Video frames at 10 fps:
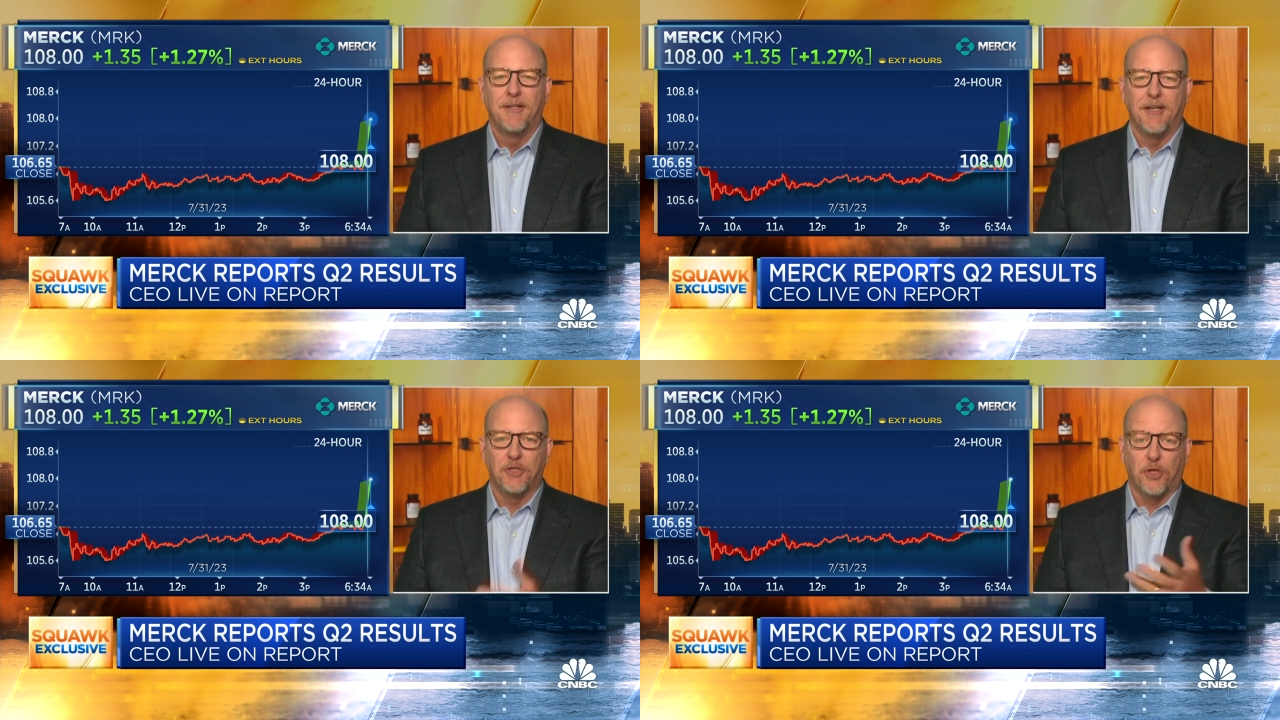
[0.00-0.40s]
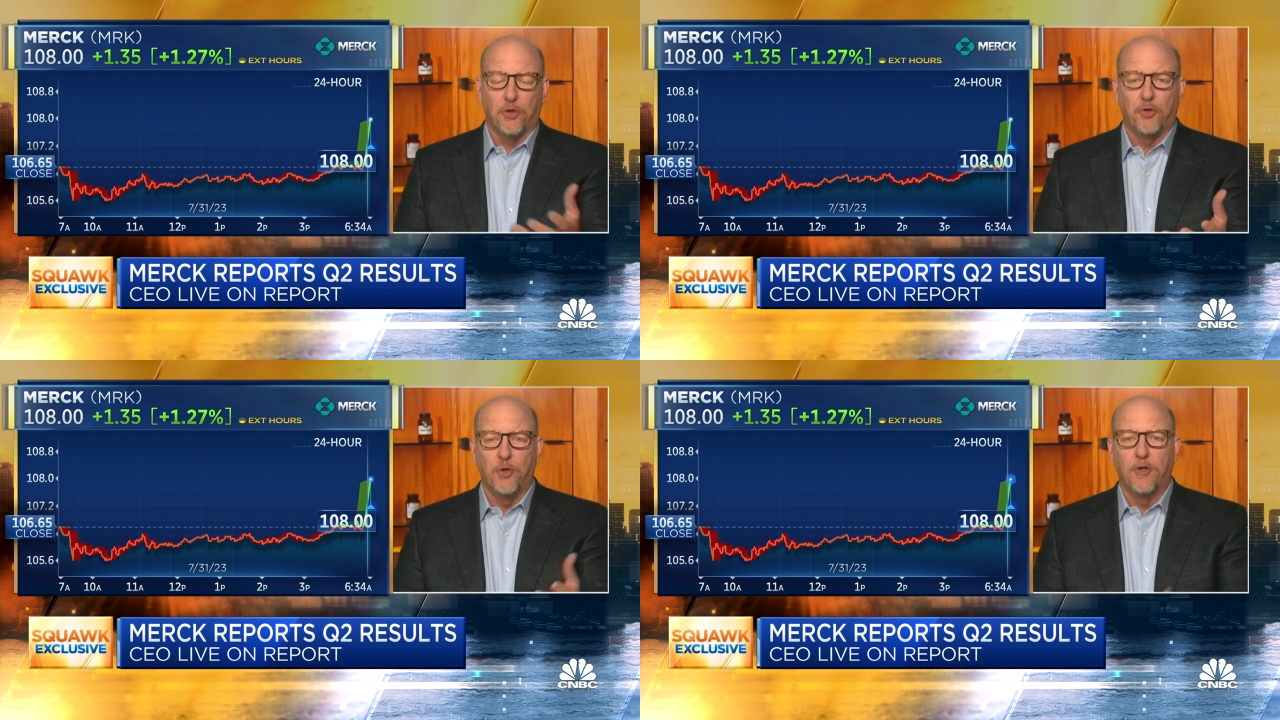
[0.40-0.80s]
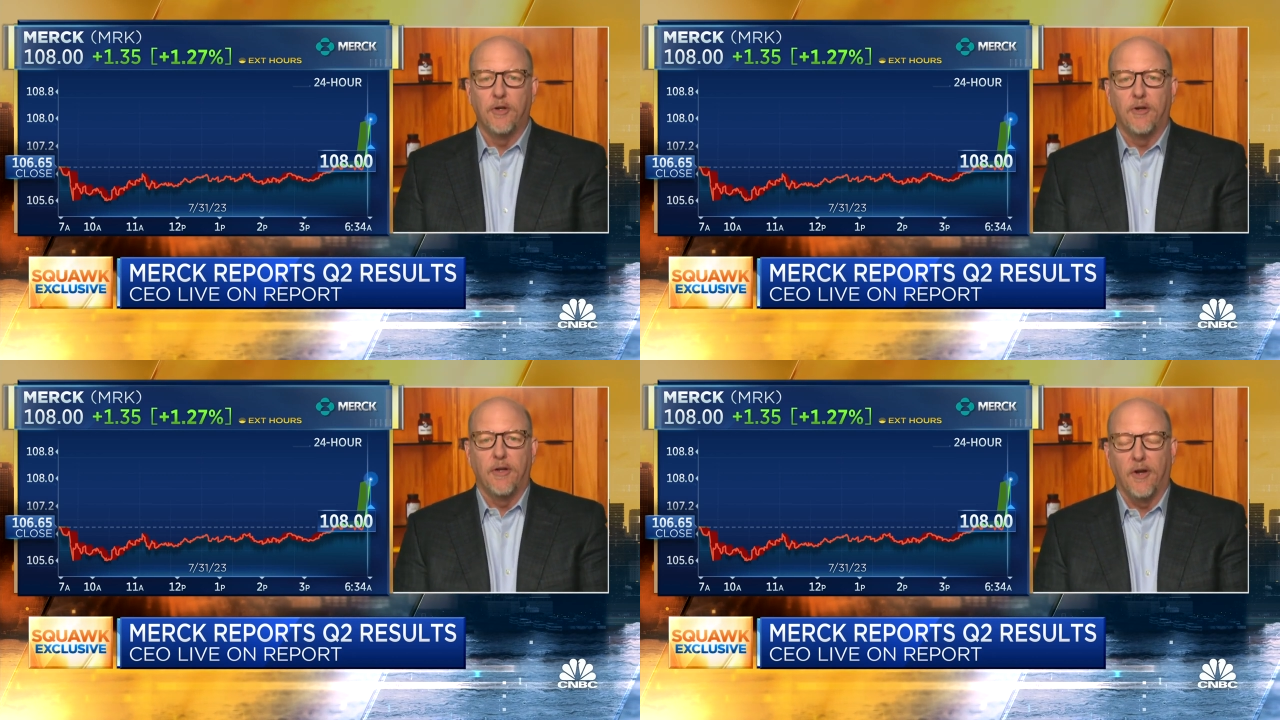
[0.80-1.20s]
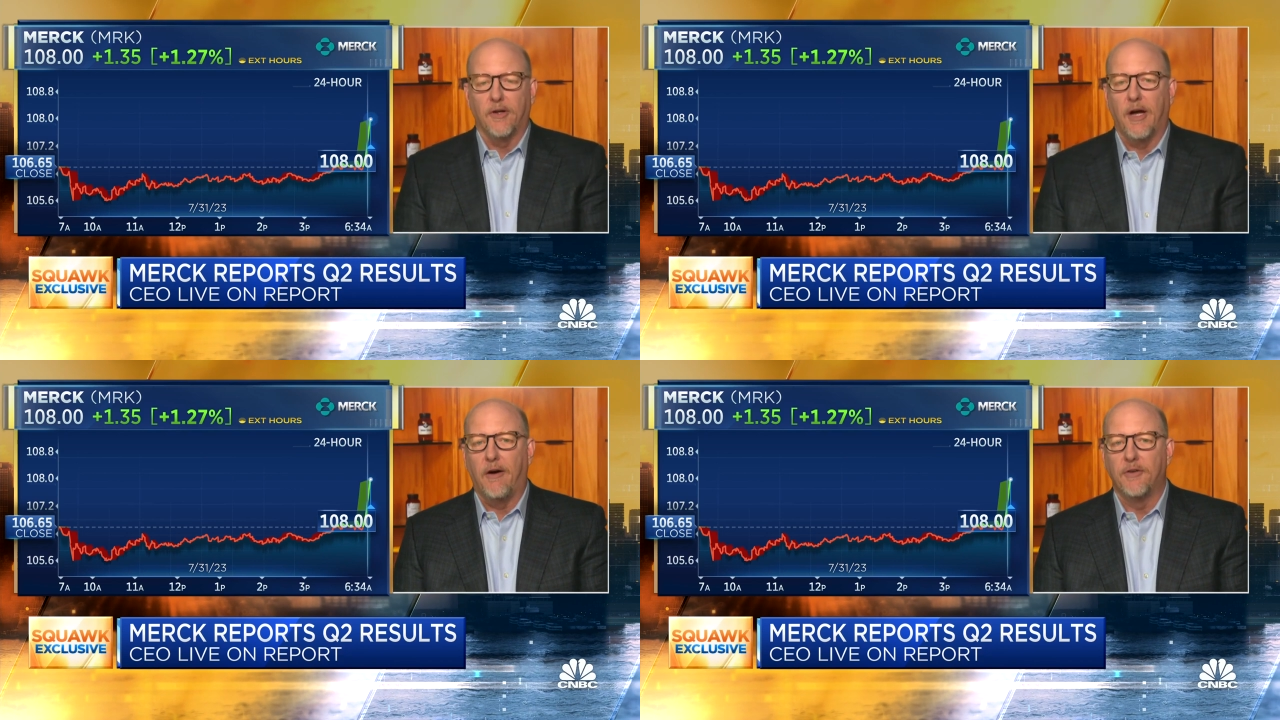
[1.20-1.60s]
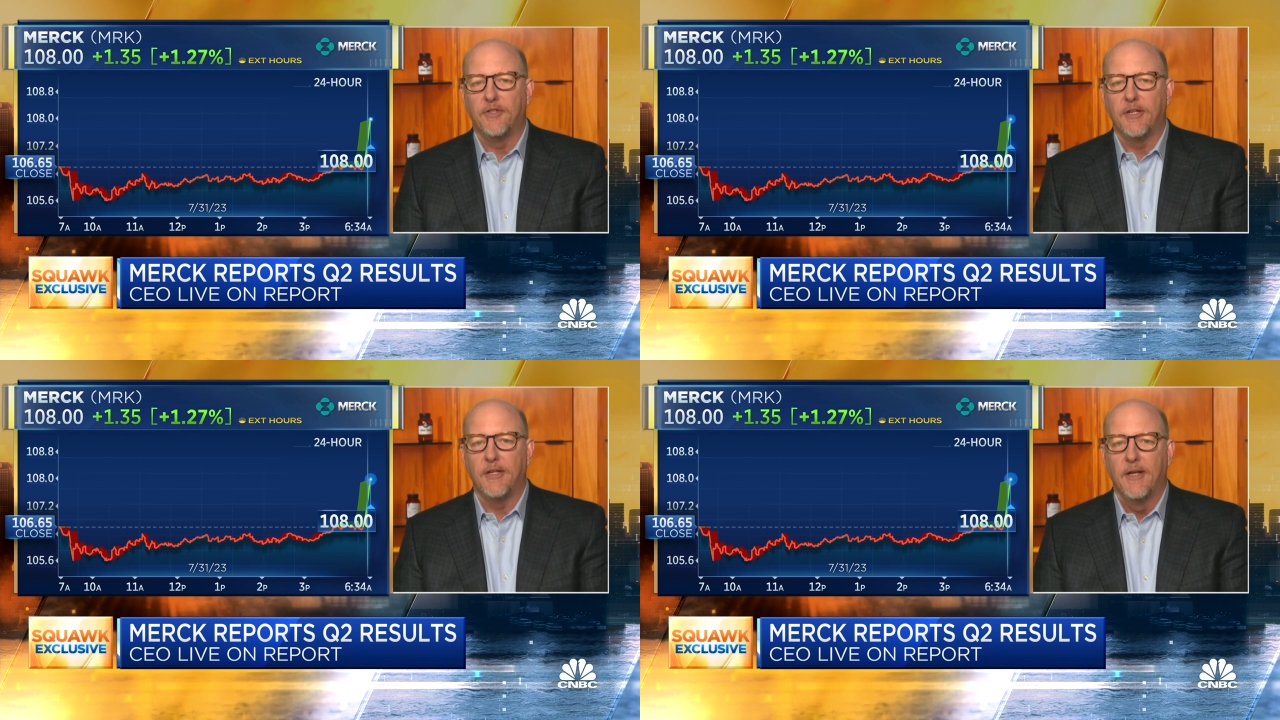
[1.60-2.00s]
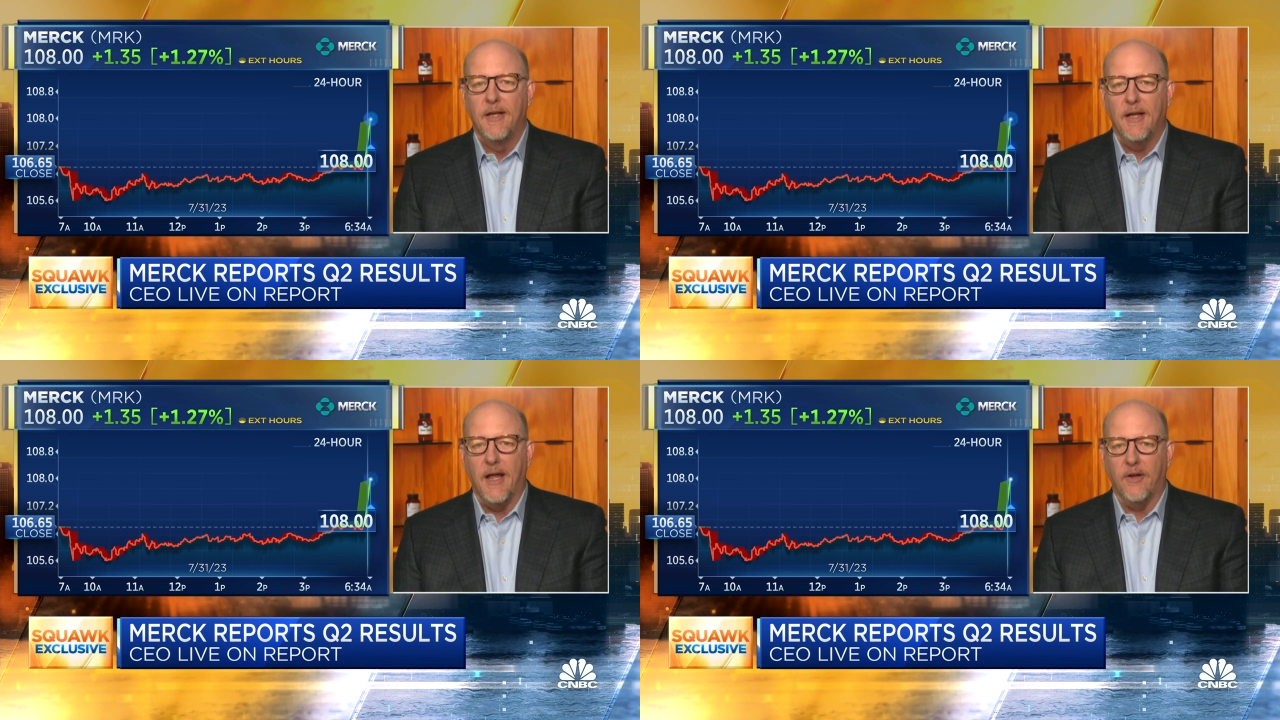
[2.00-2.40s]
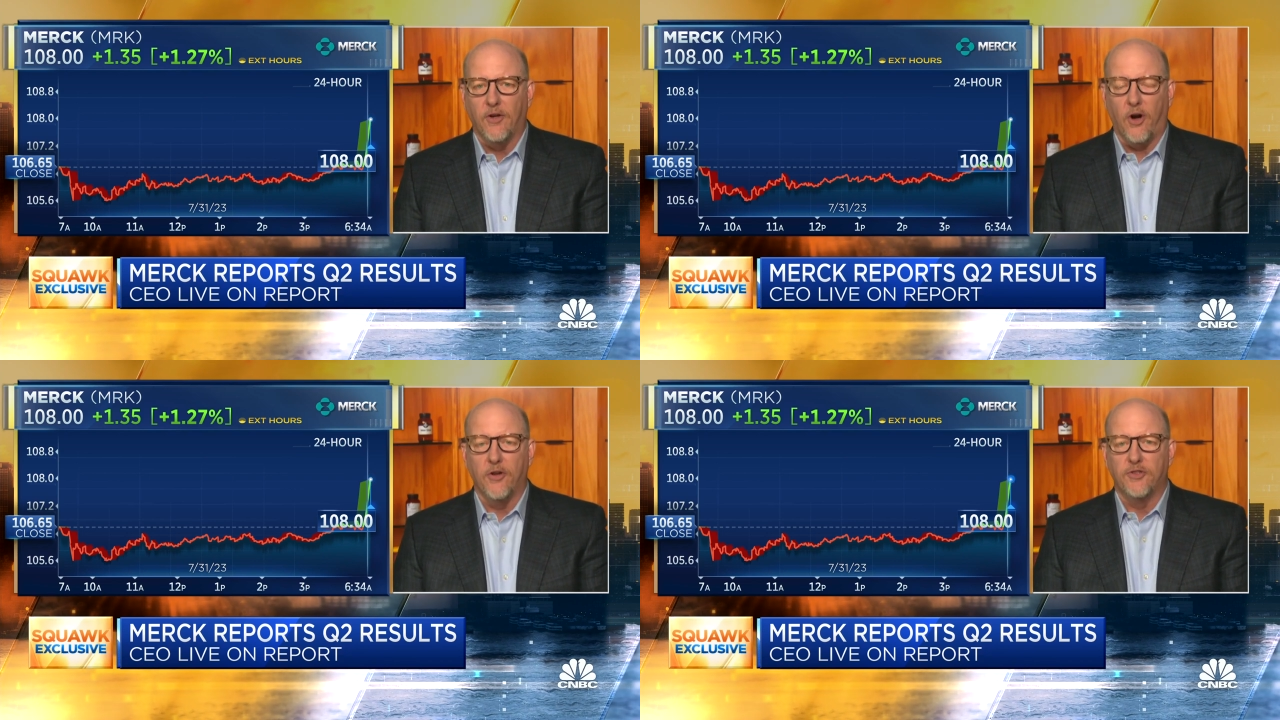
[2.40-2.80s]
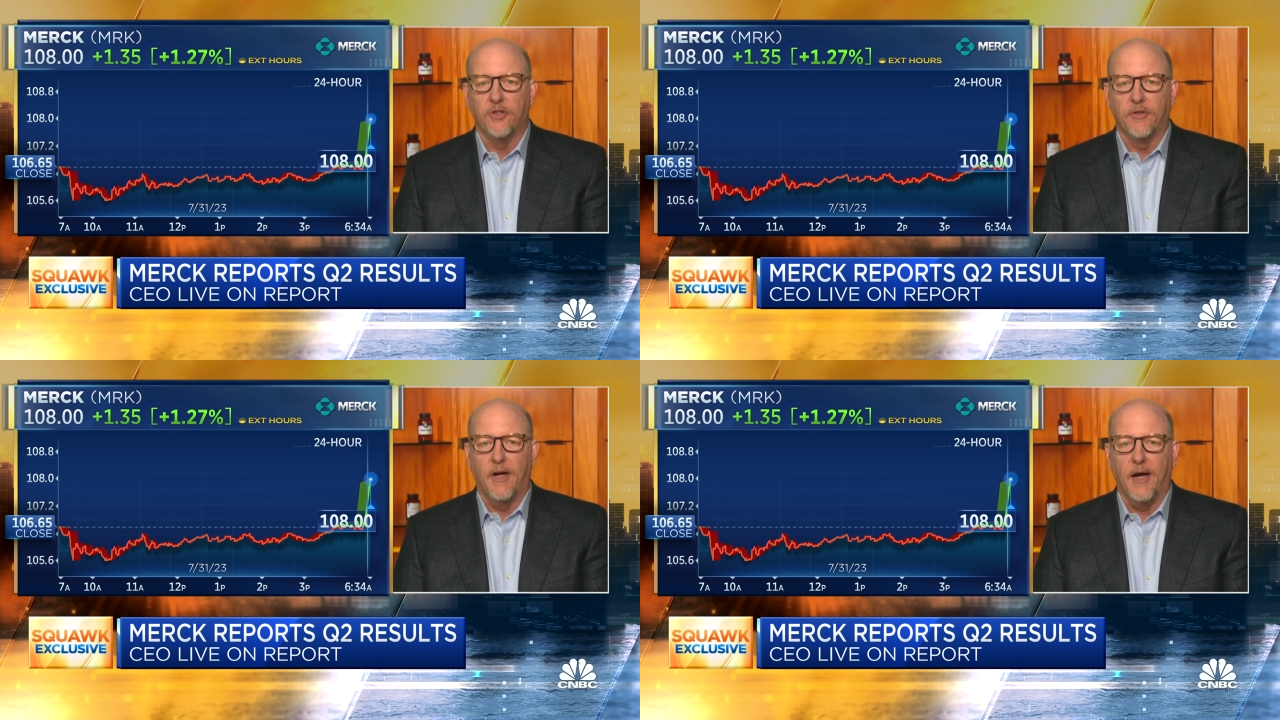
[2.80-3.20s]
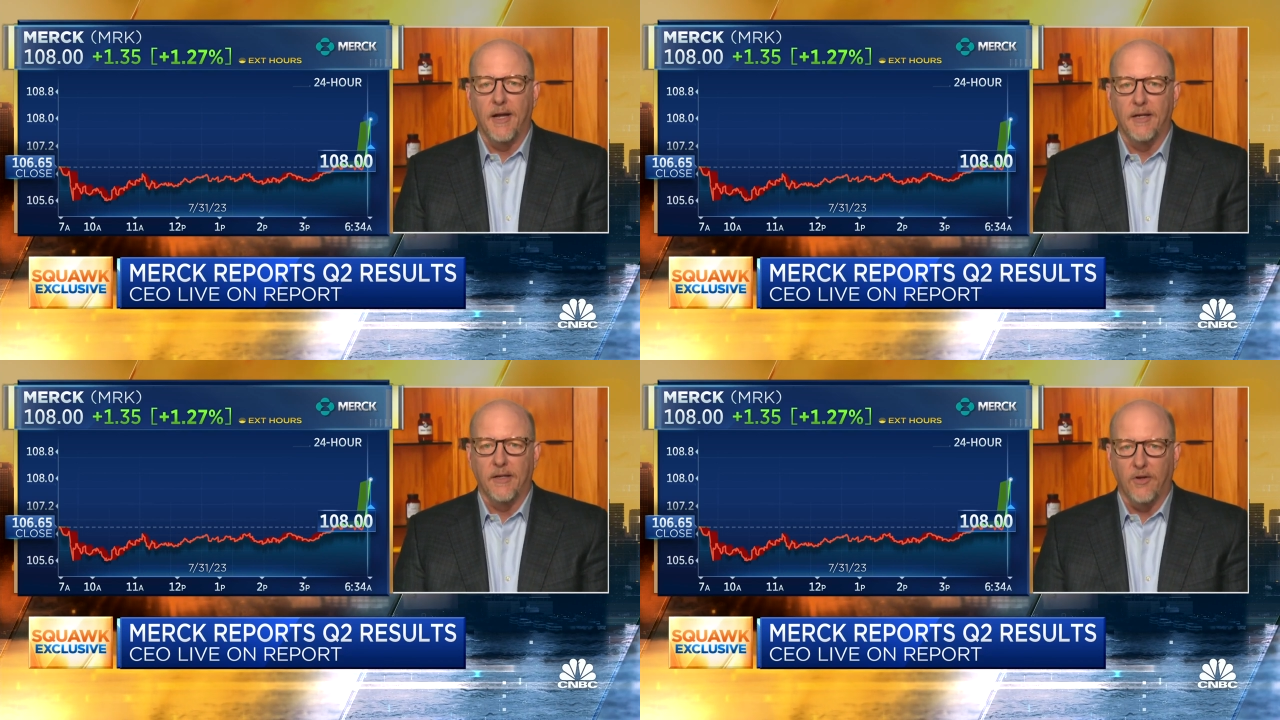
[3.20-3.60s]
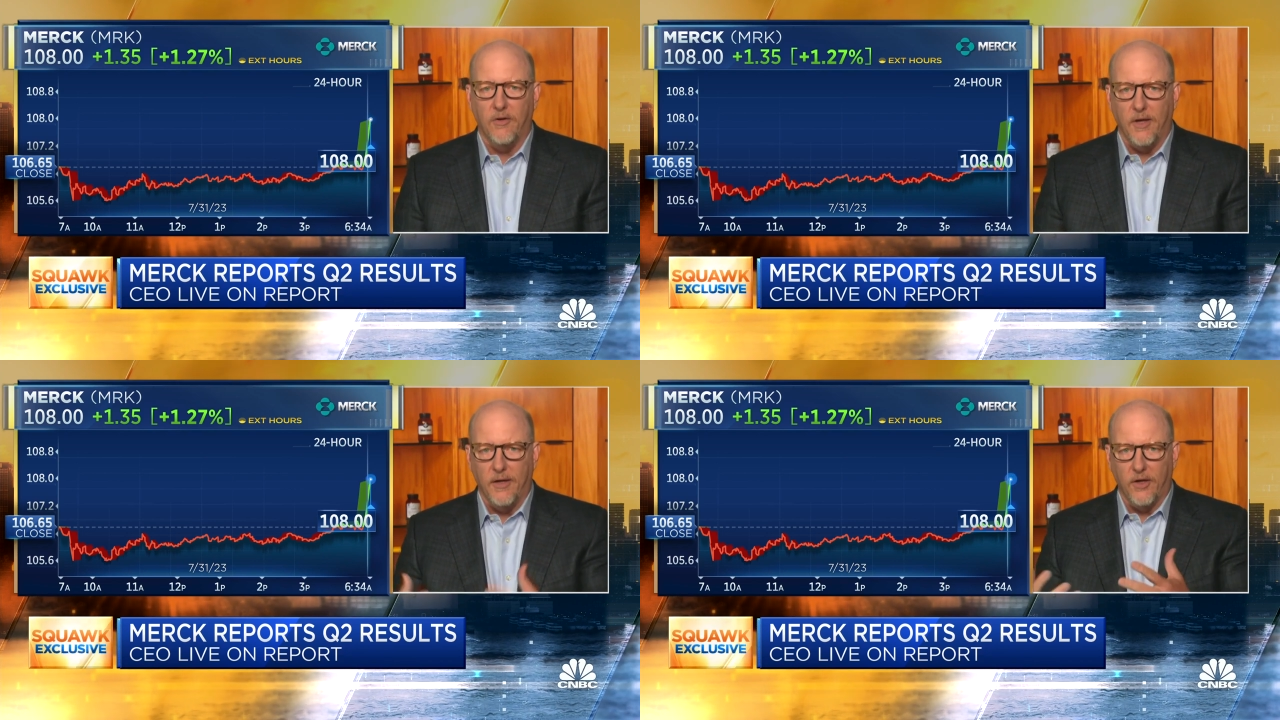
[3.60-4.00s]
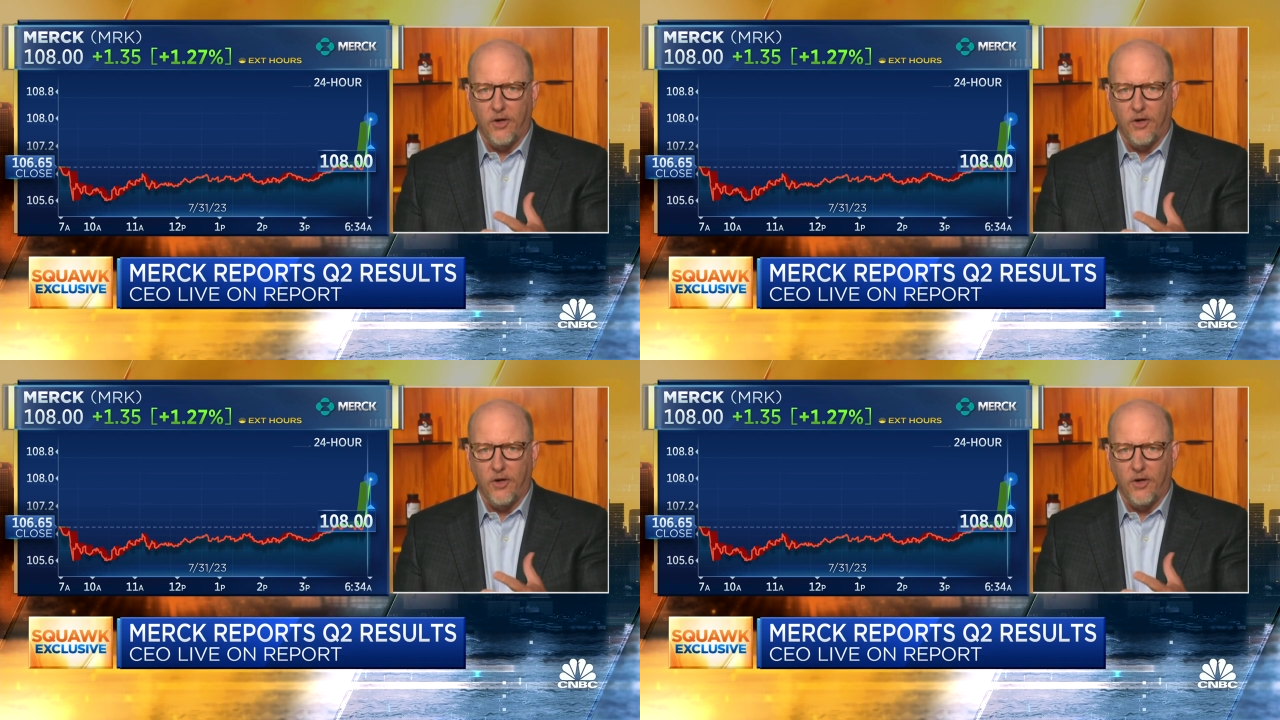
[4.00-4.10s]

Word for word: is Keytruda in oncology and Gardasil 9 and,